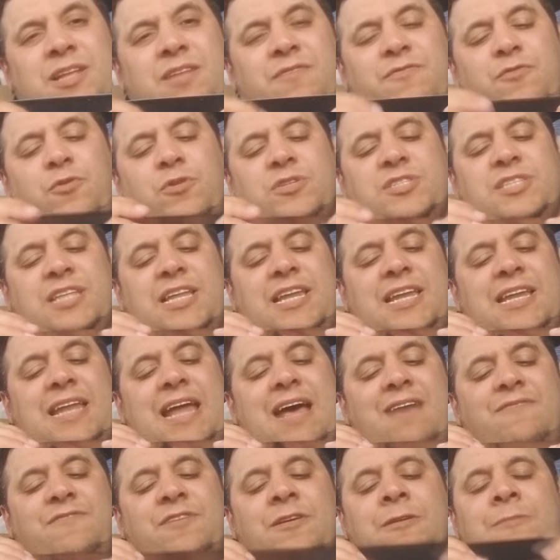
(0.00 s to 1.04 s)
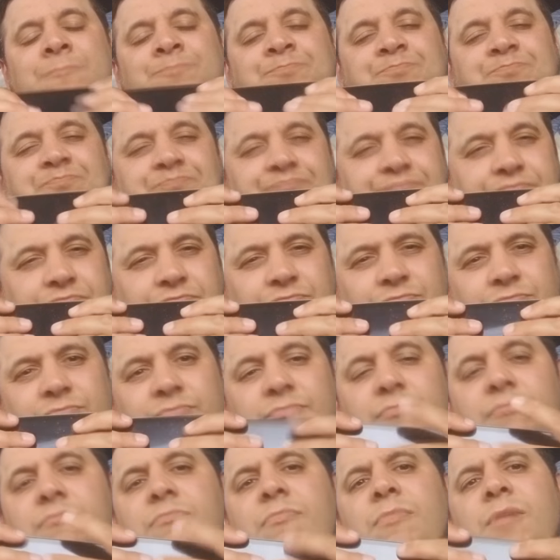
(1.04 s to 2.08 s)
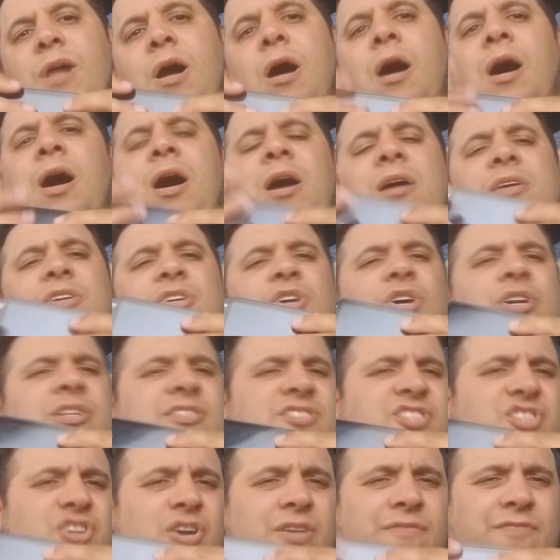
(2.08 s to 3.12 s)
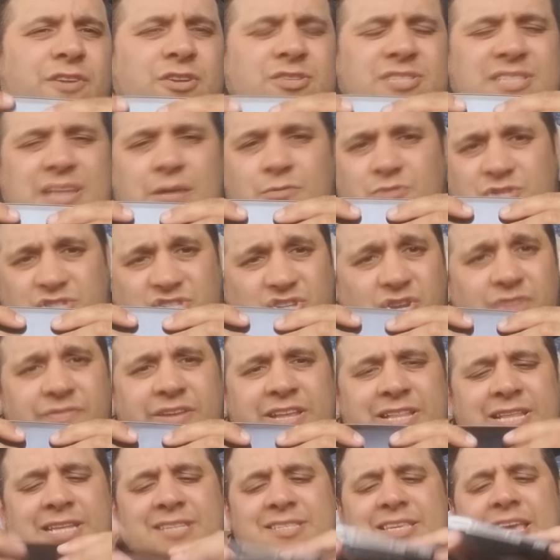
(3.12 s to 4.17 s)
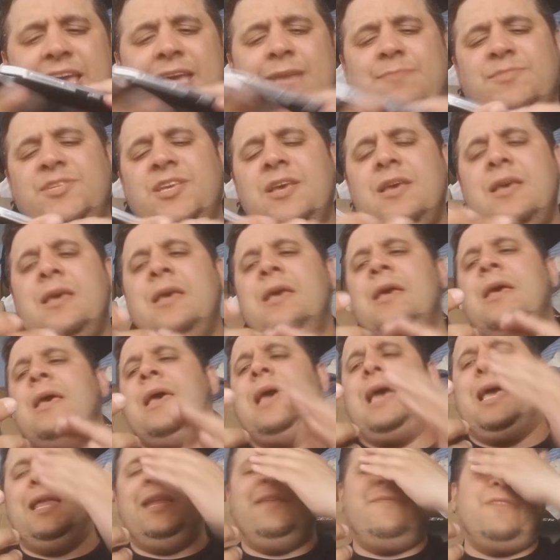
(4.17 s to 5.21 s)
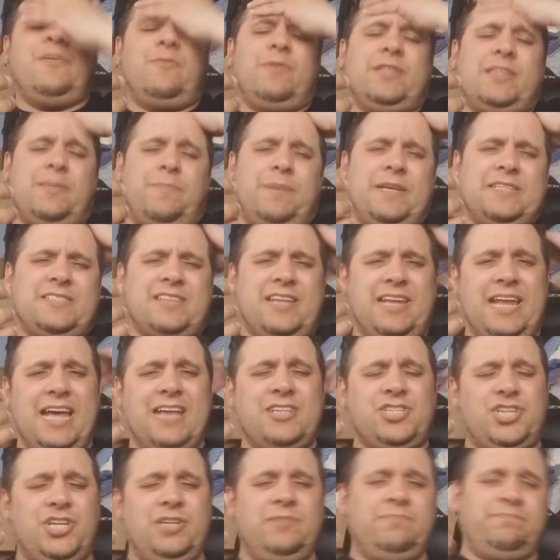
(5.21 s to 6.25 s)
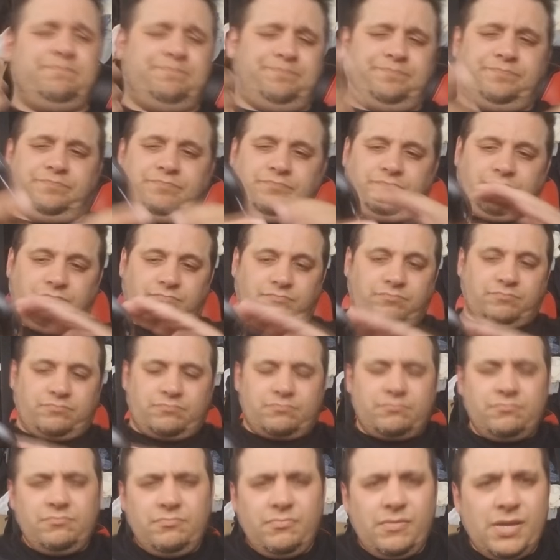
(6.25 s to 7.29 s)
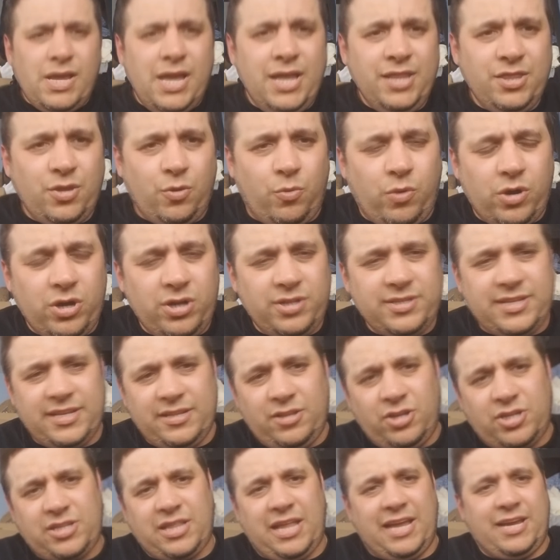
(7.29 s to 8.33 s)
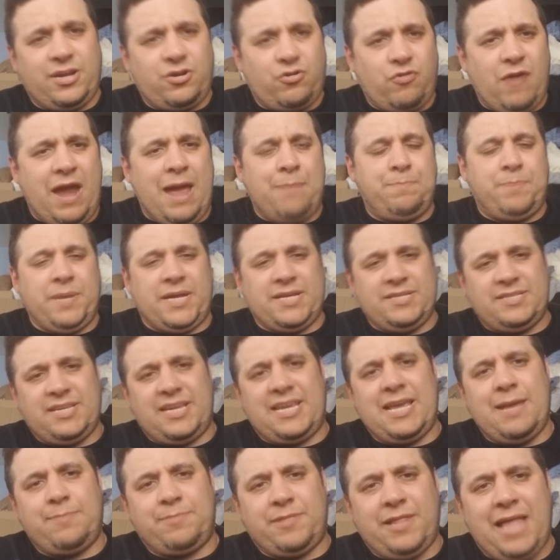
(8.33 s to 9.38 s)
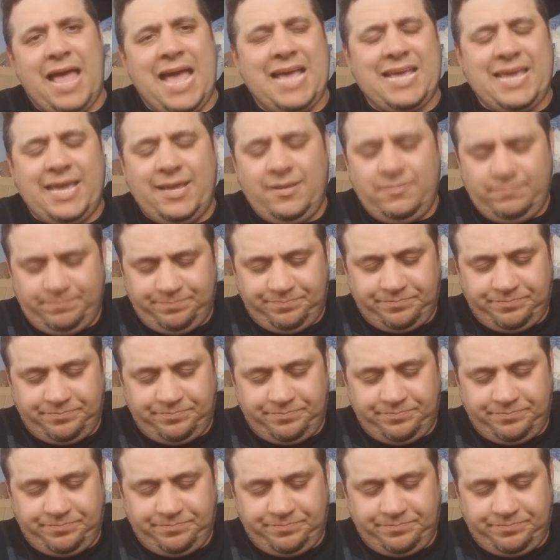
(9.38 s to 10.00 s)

And of course, they didn't have uh, good servers that were serving these games. And even with the best connection in the world, it looked like crap because it kept lagging.